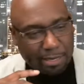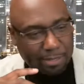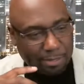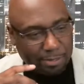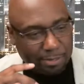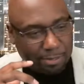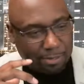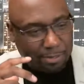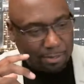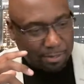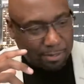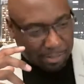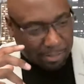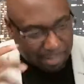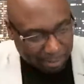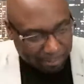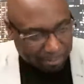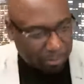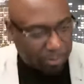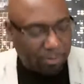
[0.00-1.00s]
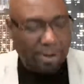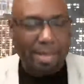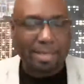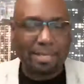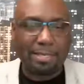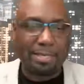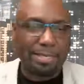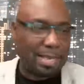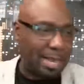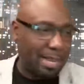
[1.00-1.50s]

the Democrats,